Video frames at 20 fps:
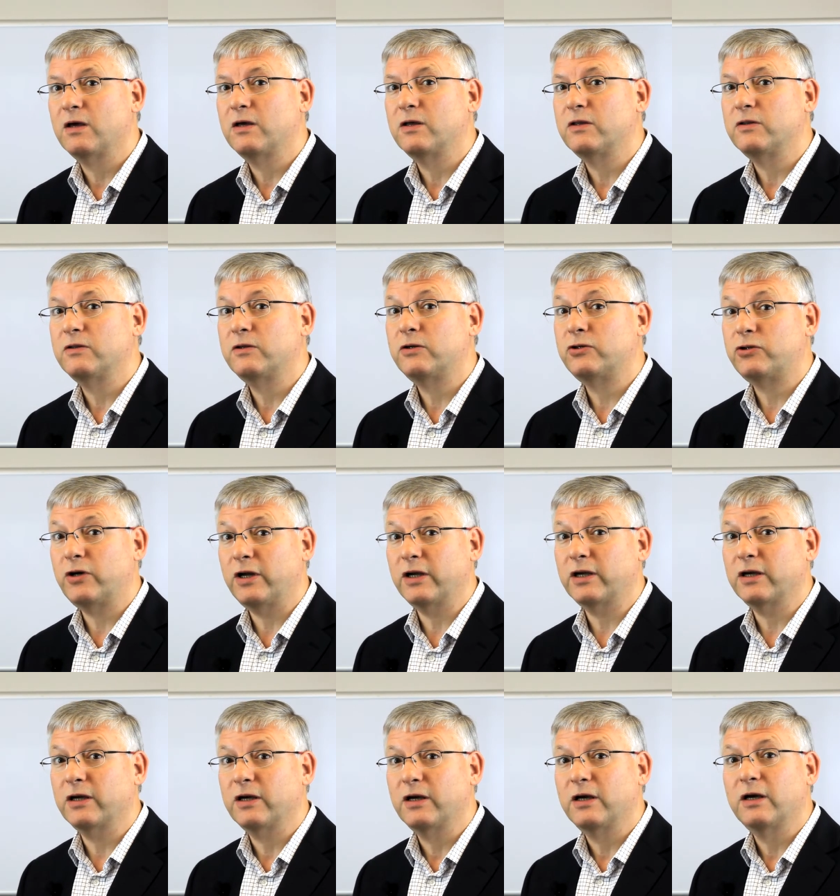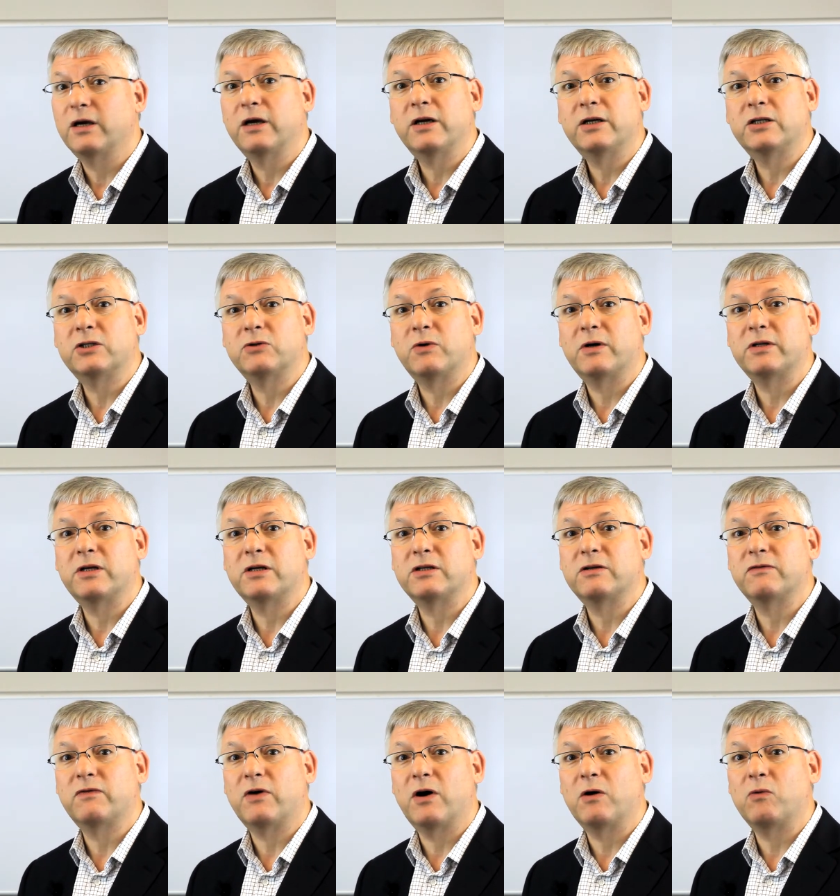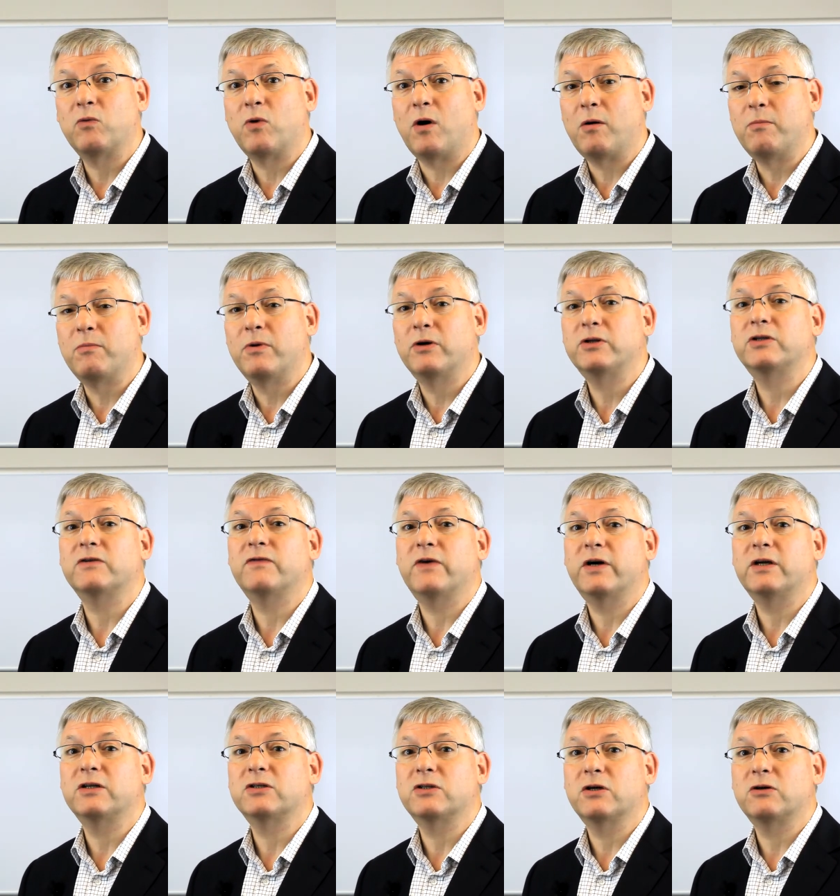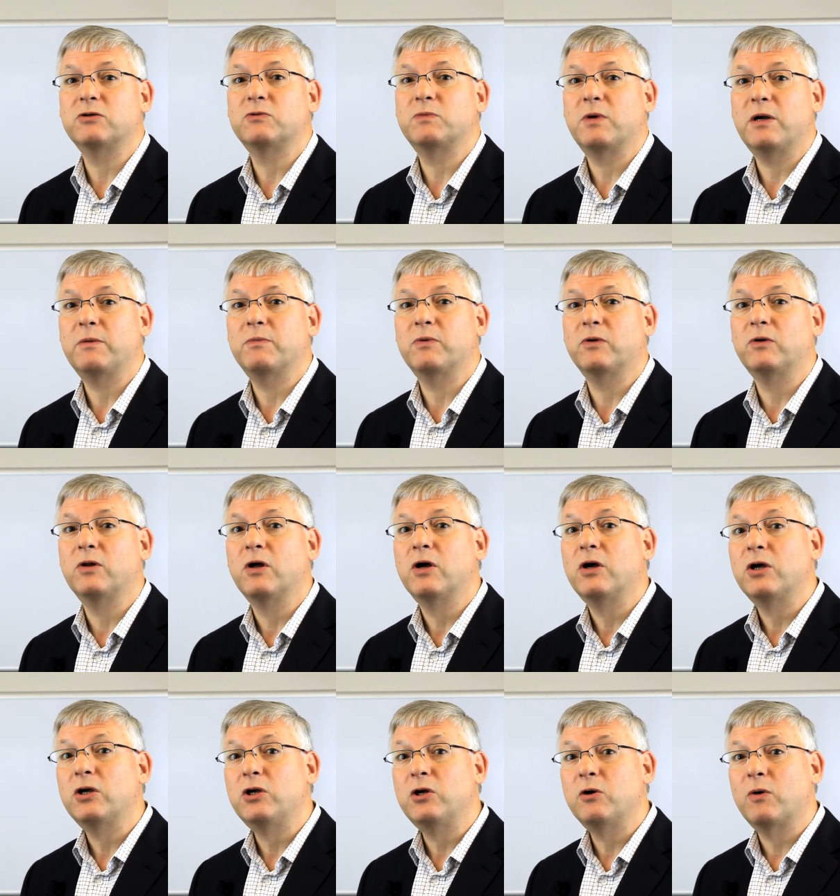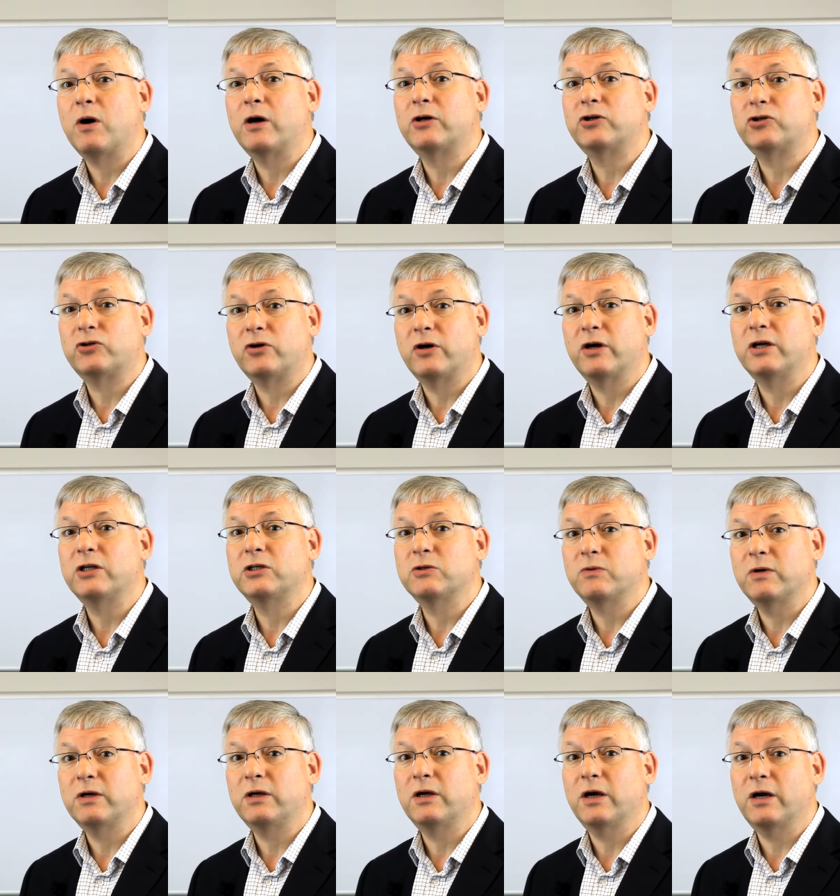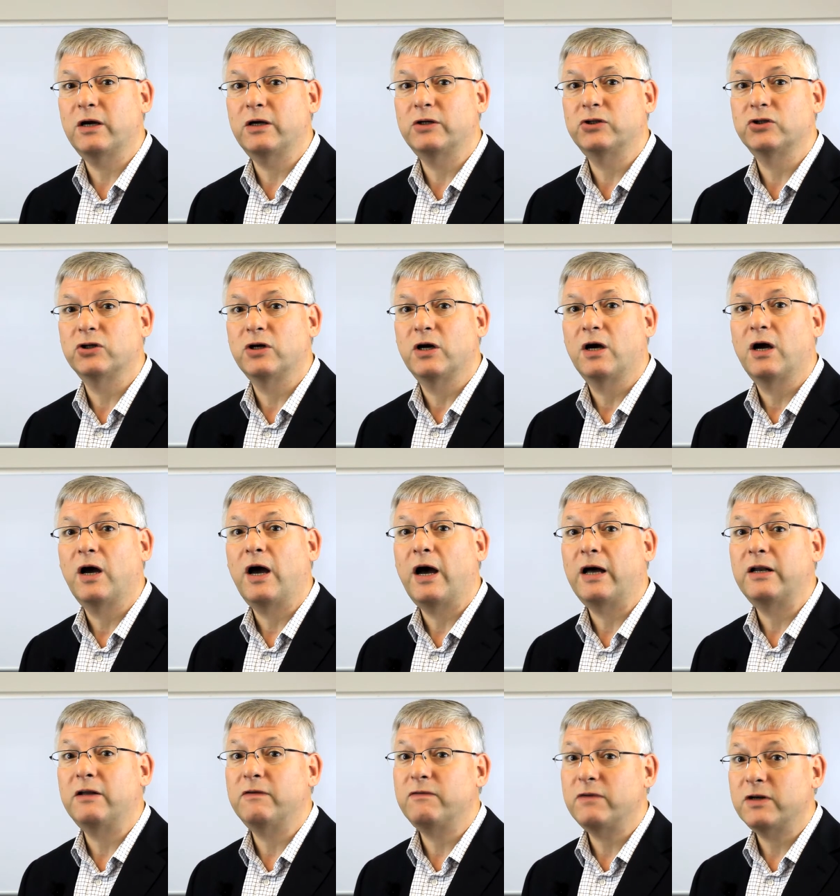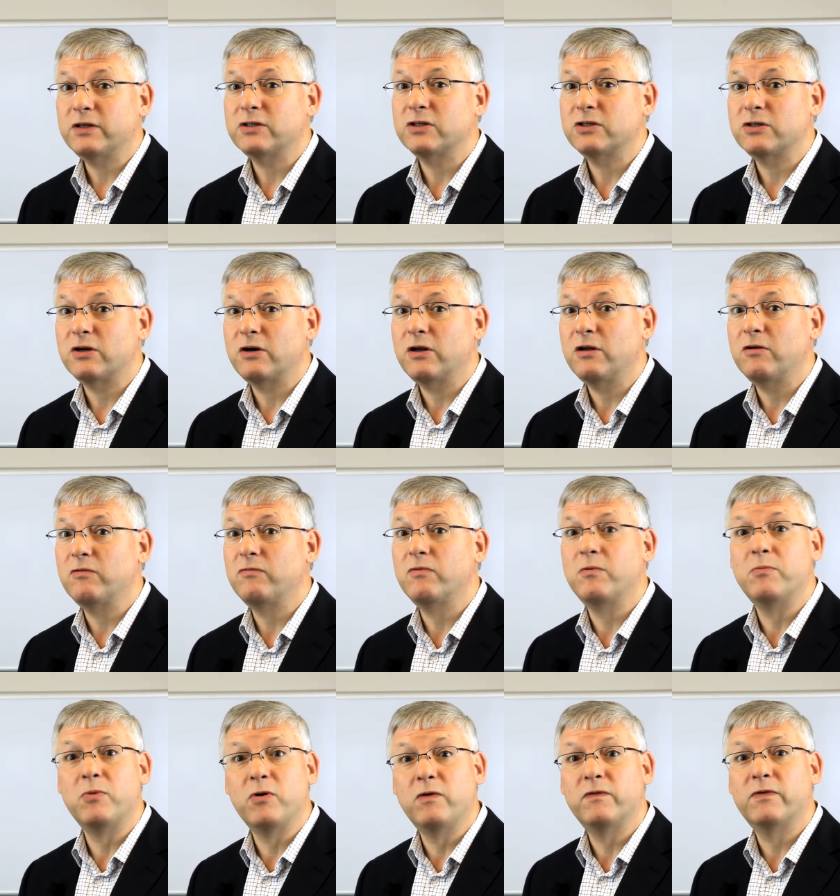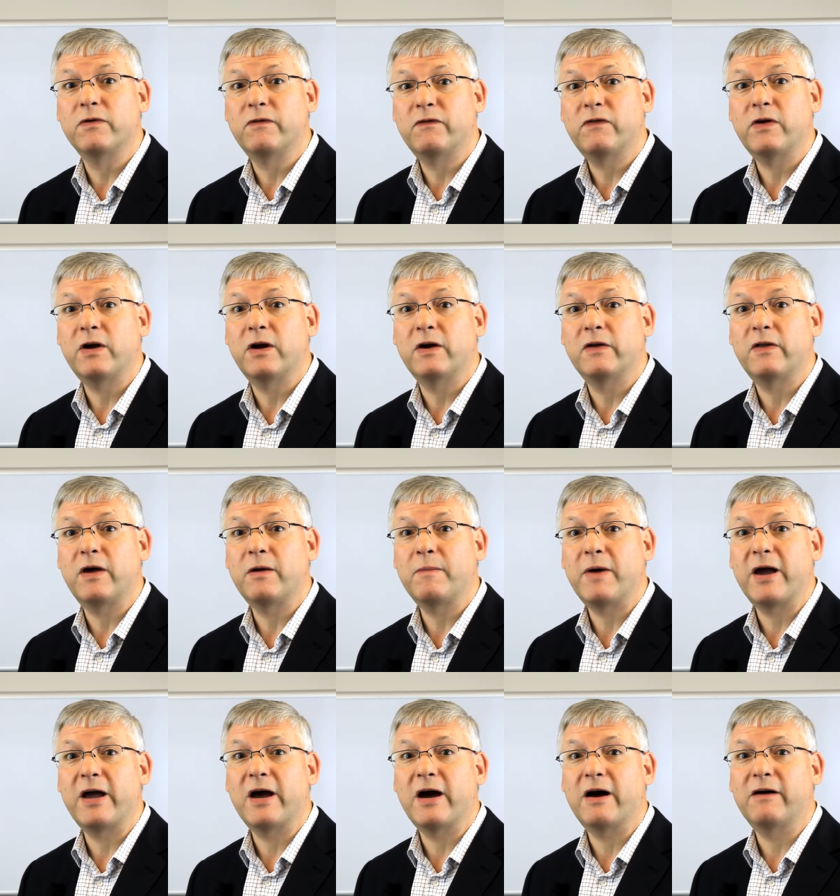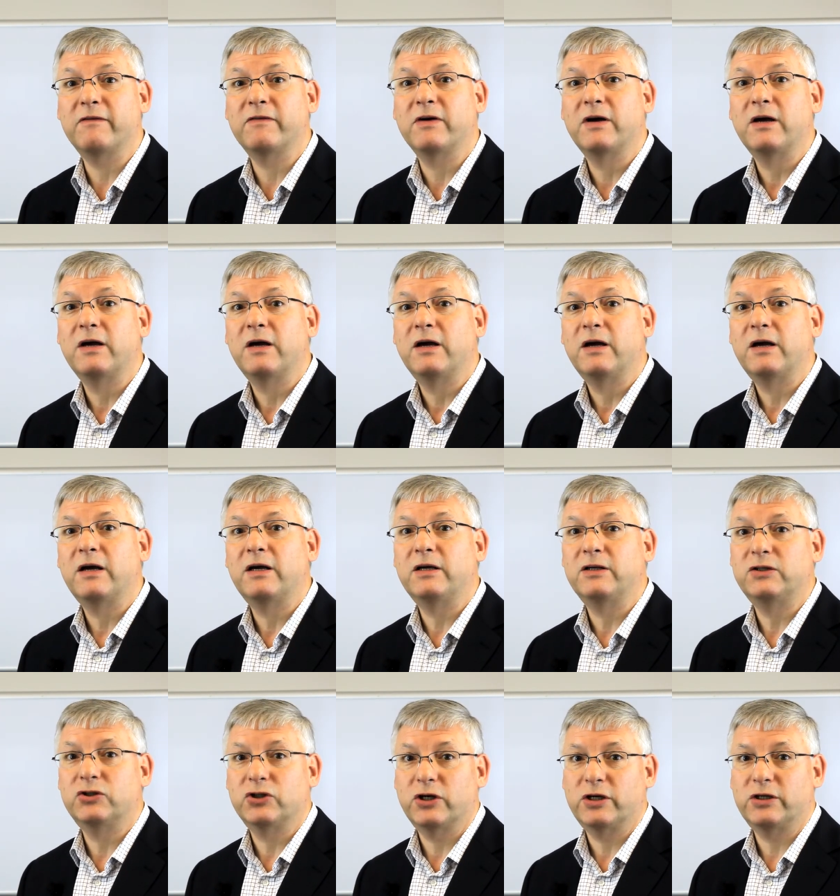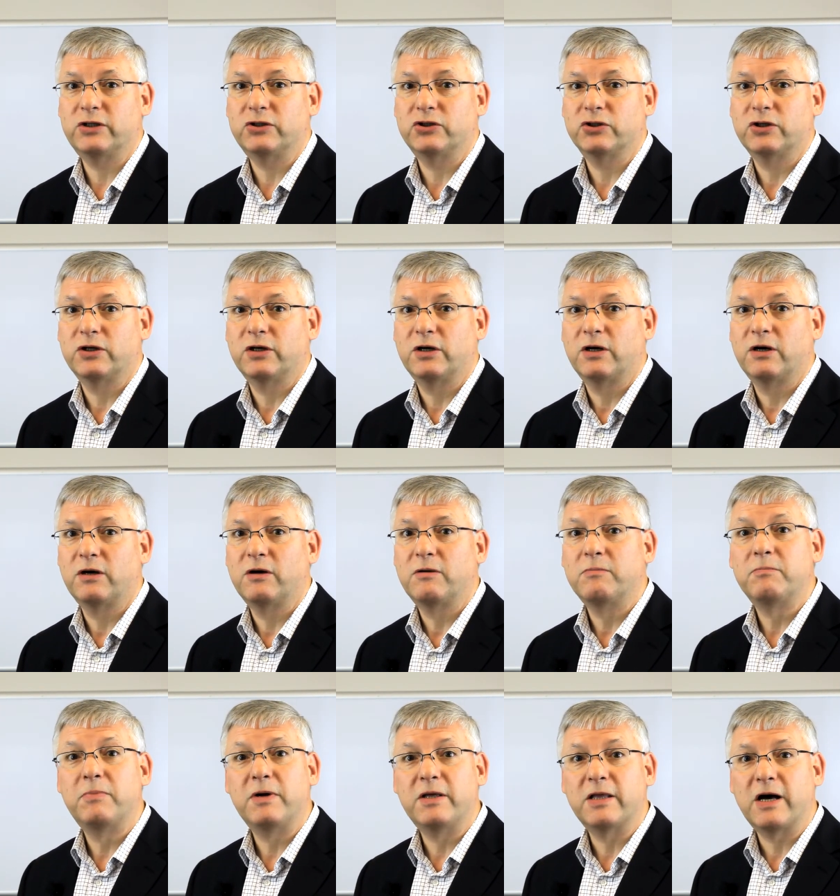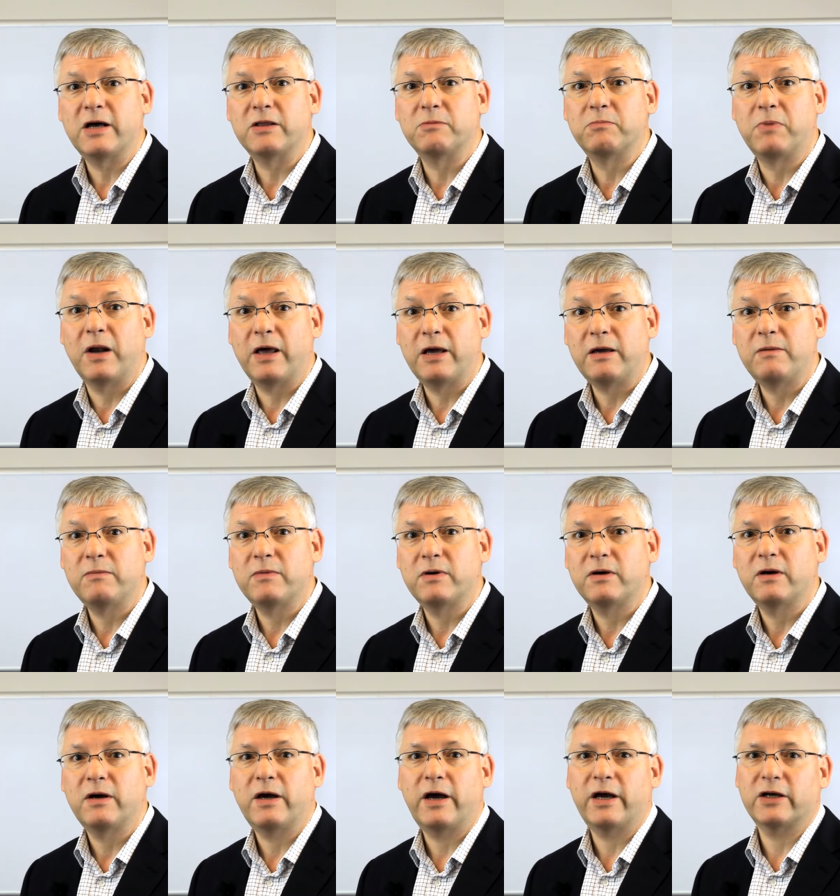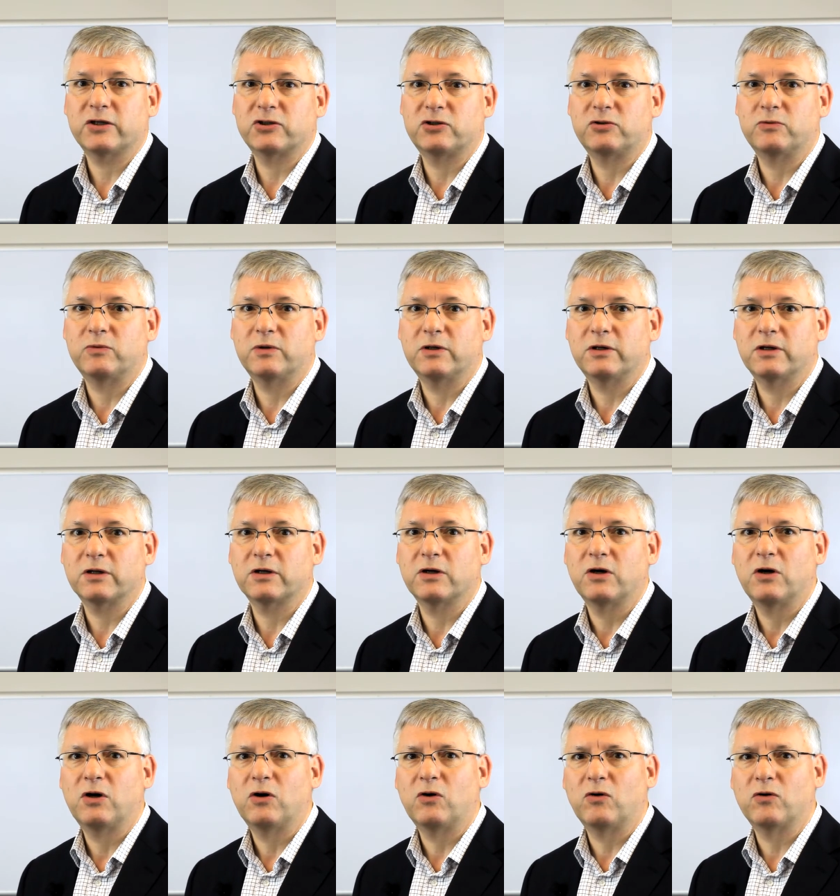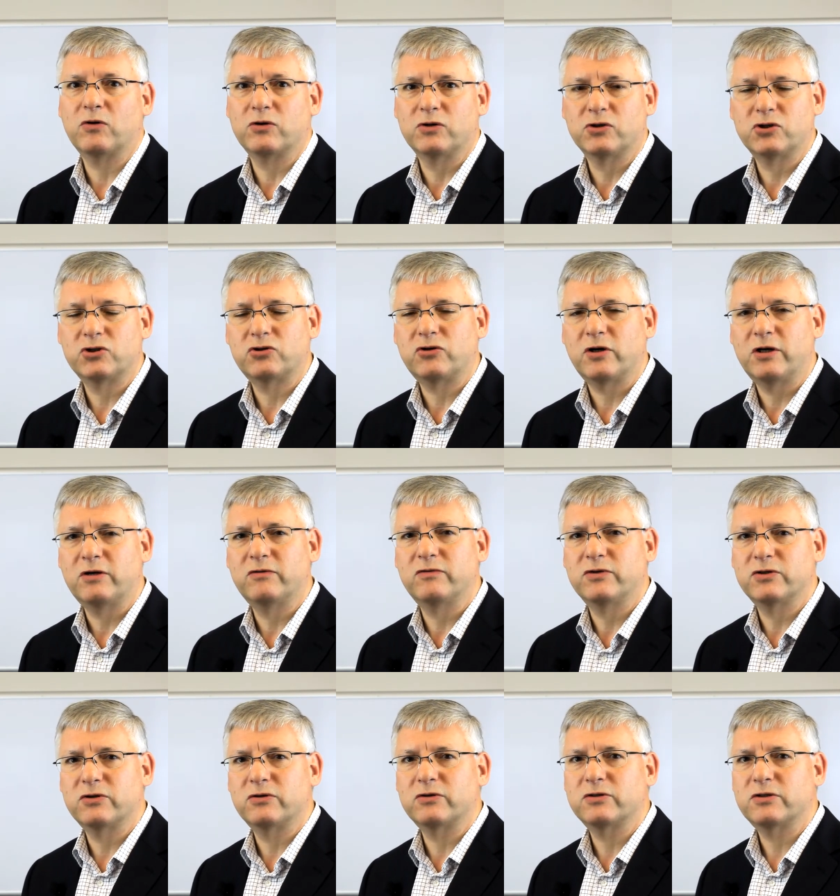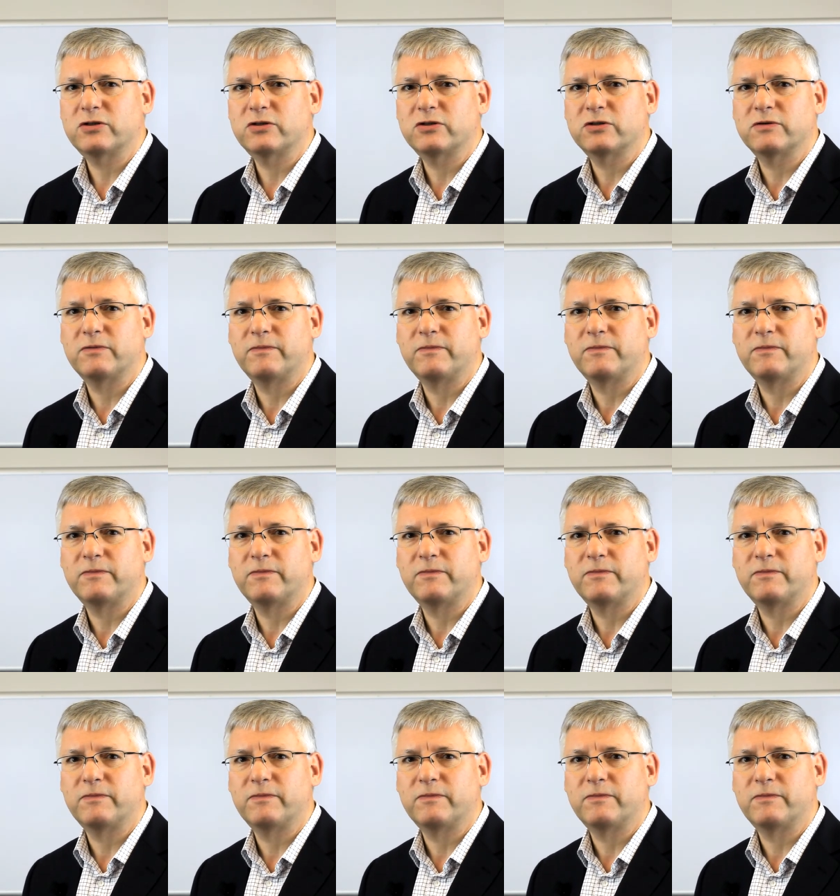The trick is to identify what motivates those people you are trying to engage and, if necessary, remove the fear they may have in change, be that blame, extra work, or constrained resources.